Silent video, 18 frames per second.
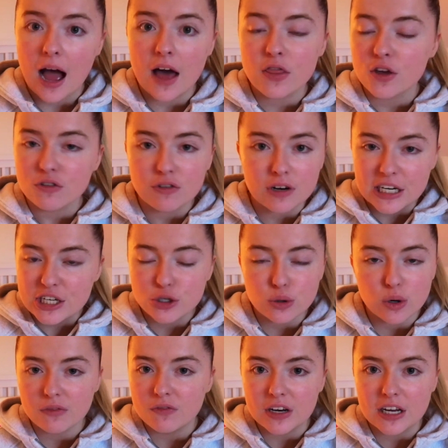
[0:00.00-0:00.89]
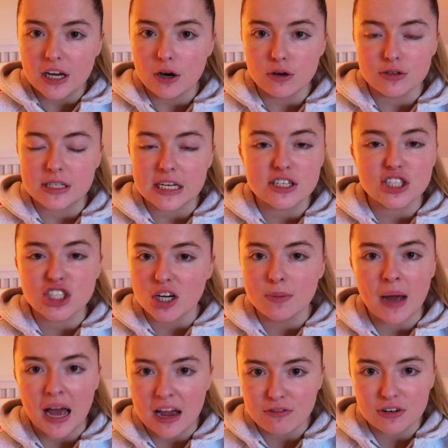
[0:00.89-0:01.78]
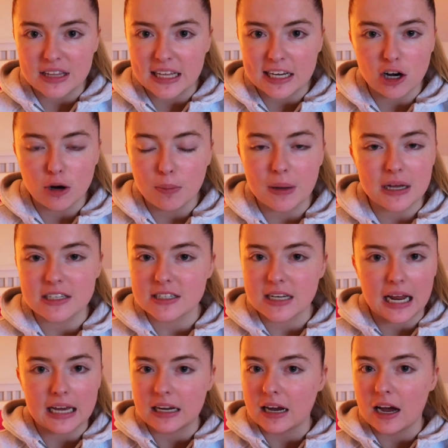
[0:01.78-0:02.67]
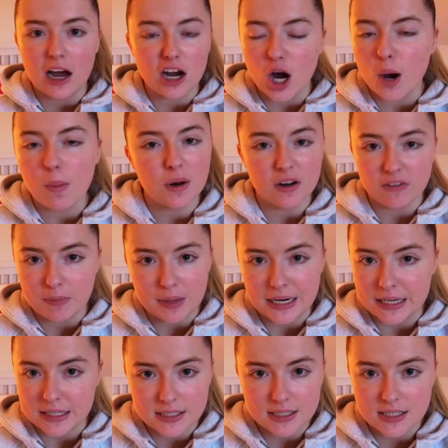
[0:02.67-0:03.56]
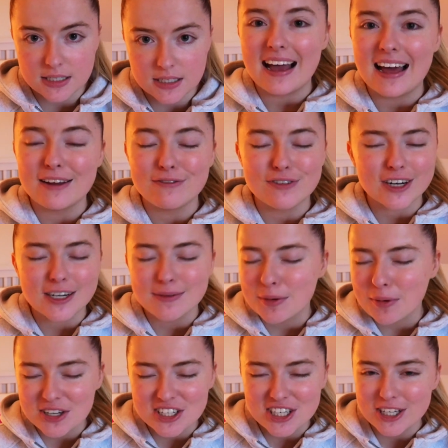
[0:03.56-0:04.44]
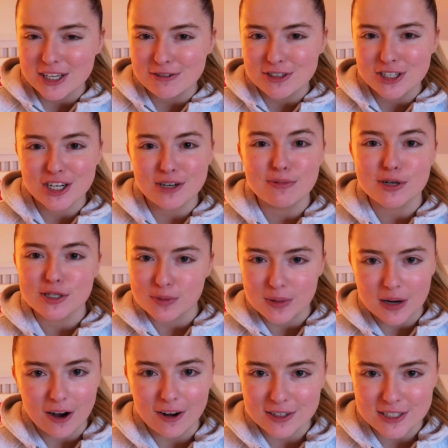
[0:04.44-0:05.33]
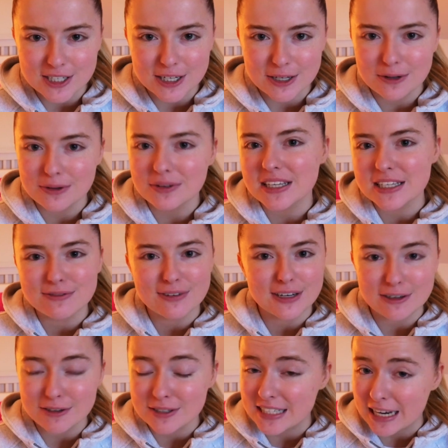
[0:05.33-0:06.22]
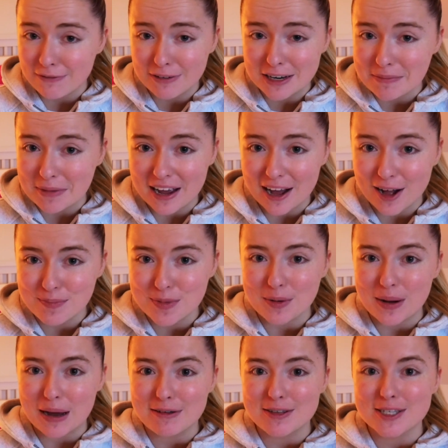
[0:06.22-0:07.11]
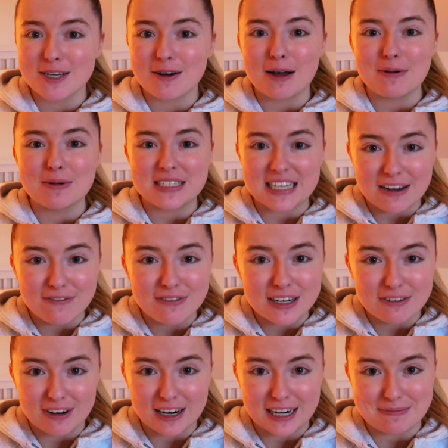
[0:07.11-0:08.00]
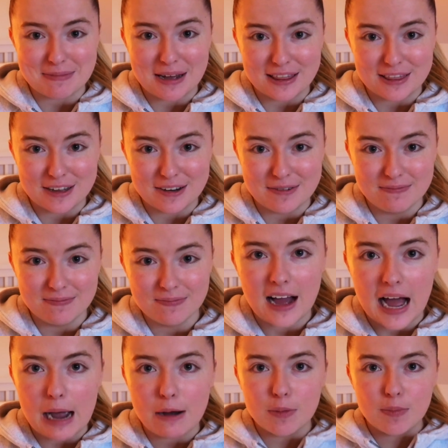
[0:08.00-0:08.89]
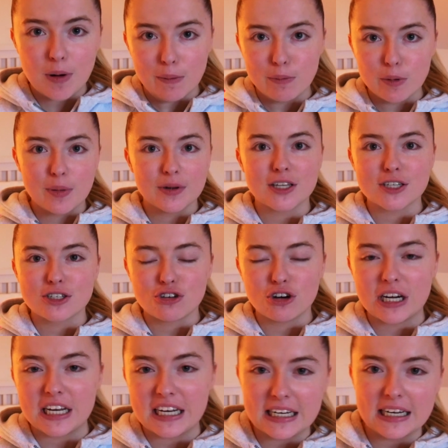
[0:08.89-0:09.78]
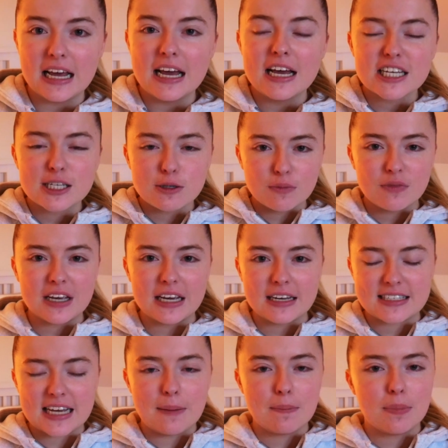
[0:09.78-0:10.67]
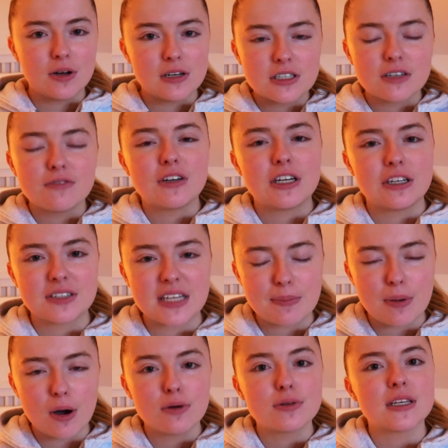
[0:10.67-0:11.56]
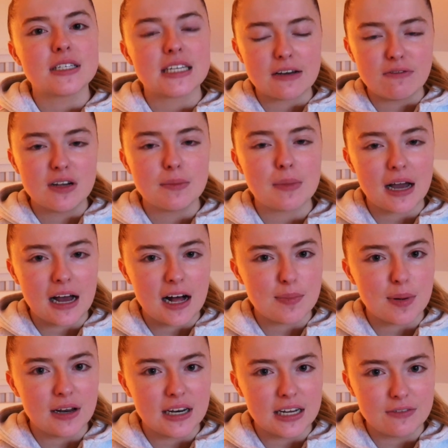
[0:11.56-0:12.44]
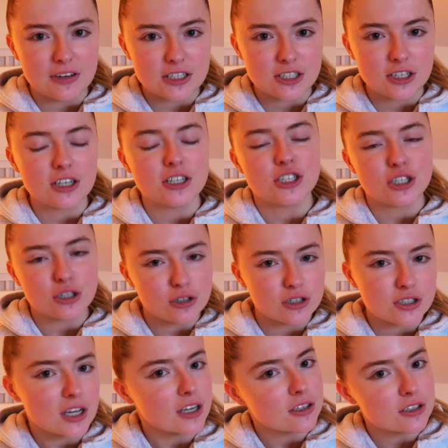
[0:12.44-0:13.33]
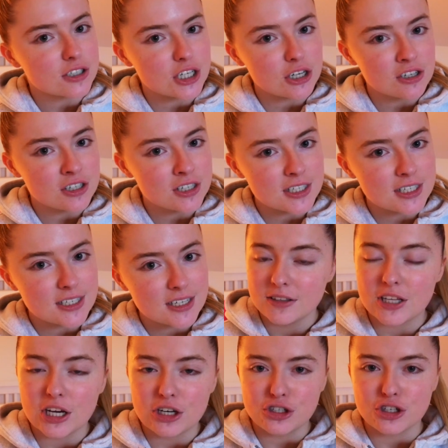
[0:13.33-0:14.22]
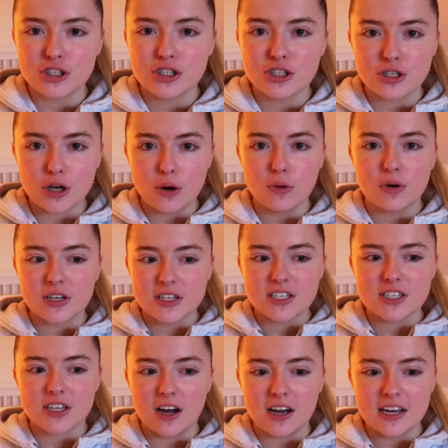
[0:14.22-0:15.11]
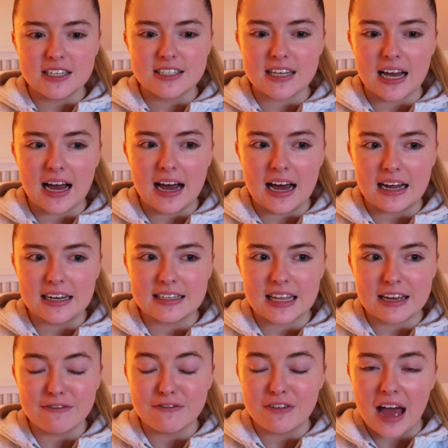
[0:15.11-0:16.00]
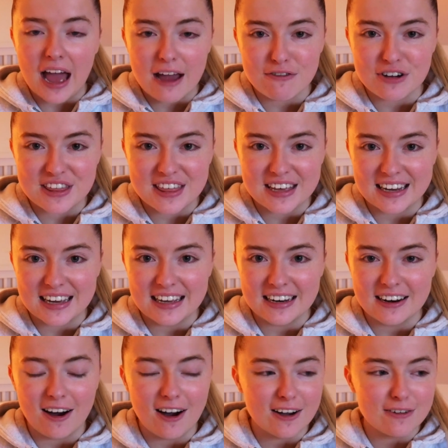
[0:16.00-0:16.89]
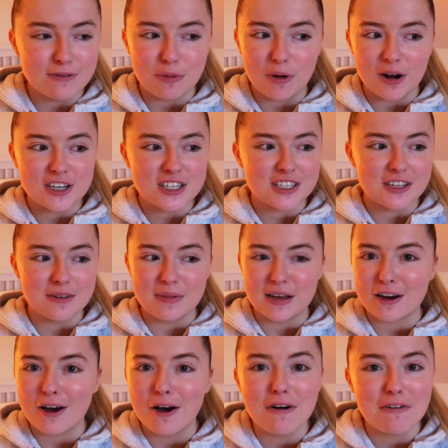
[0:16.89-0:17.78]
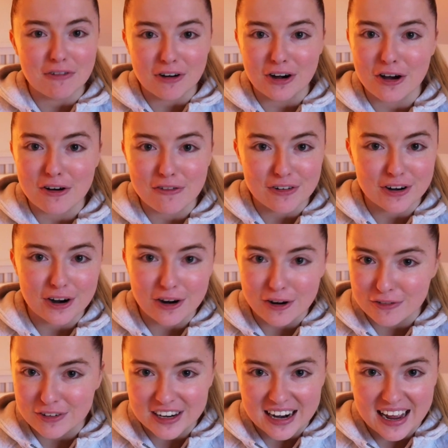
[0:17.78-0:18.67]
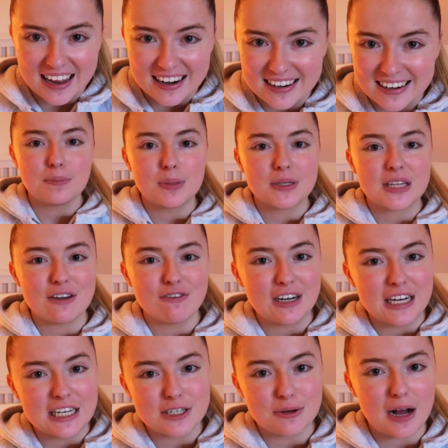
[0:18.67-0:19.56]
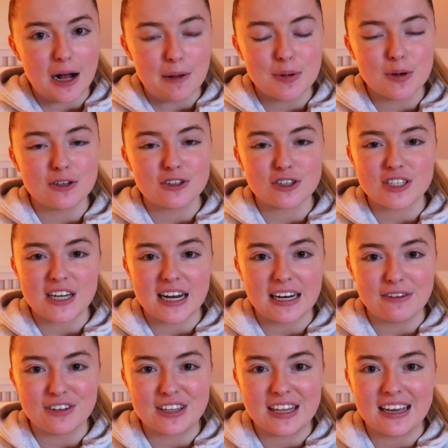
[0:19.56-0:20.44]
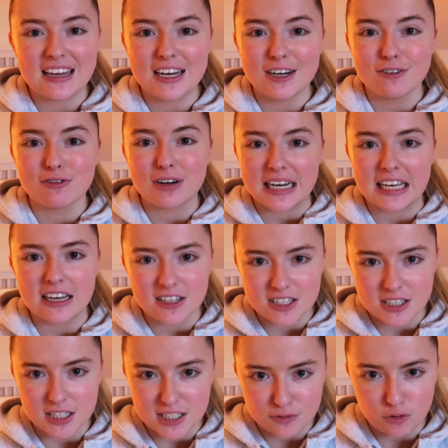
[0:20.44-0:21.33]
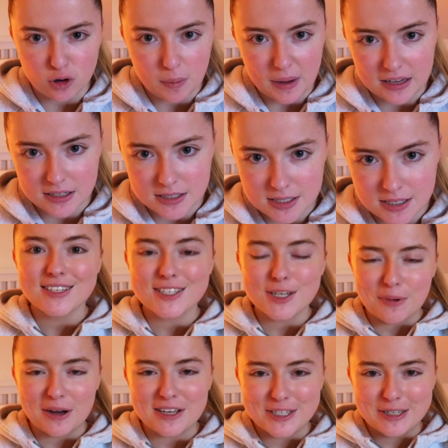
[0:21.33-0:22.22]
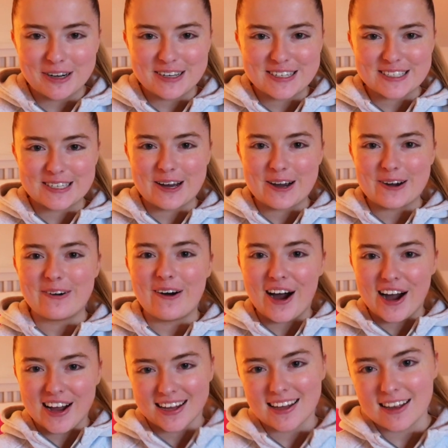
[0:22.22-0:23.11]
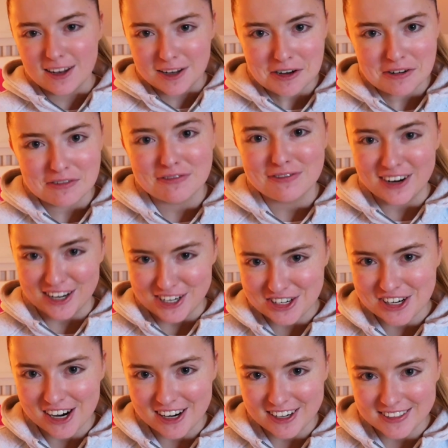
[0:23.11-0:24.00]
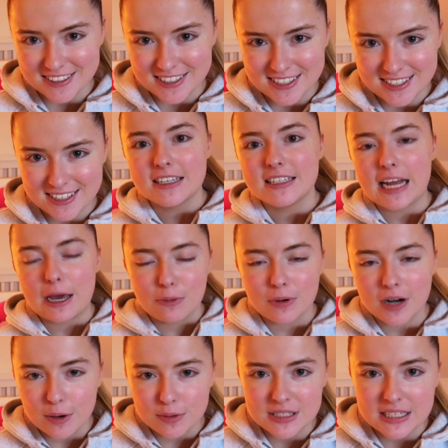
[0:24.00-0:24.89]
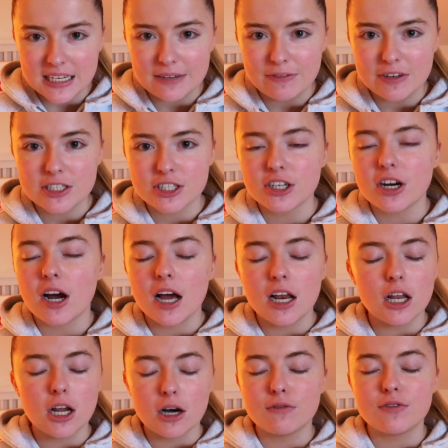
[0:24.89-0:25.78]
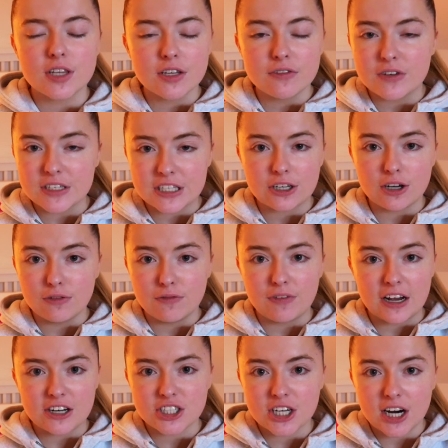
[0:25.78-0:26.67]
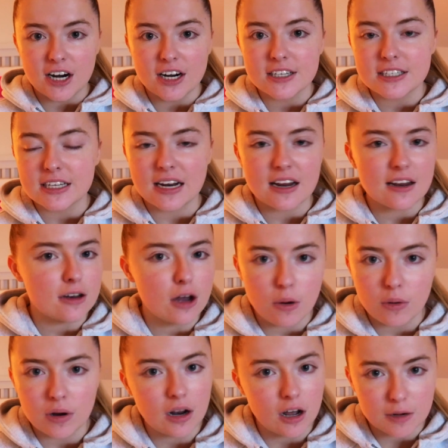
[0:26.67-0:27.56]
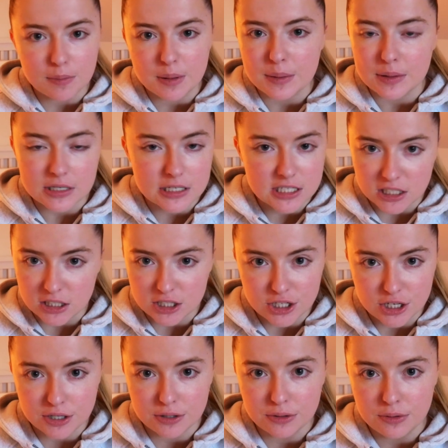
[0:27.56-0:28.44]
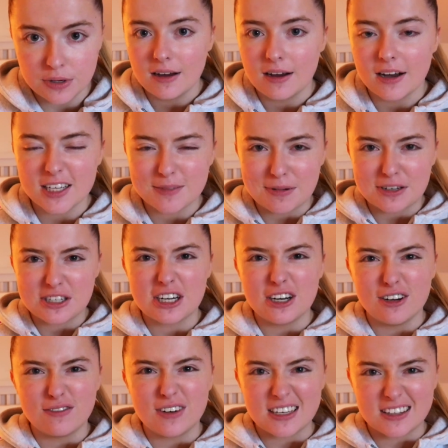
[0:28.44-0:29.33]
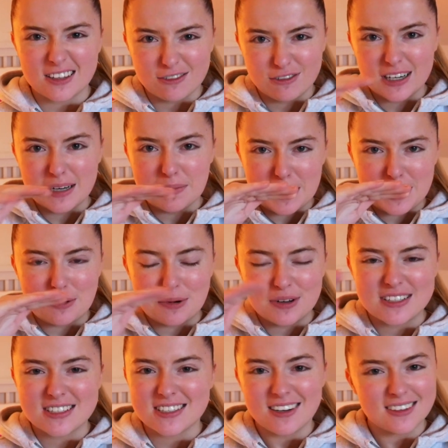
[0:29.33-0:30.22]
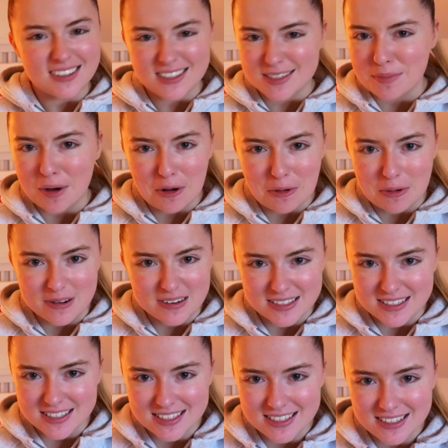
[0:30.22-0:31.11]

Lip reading: And they're really short videos. They sum everything up into like a couple of minutes. And if you're gonna be watching YouTube, which we all do, these videos definitely might help you out, so I would definitely recommend them. I will pop up on the screen some of the examples of videos they post that definitely might help out Leaving Cert and junior cycle students. They're just so concise and they fit everything in. I've watched them like over and over and over again, but they really do help you understand everything in a really concise format. So as you guys know, I love flashcards. Now when I was in the Leaving Cert, I loved the physical flashcards, and I know a lot of people still do. I especially love like the really big ones, not the small ones.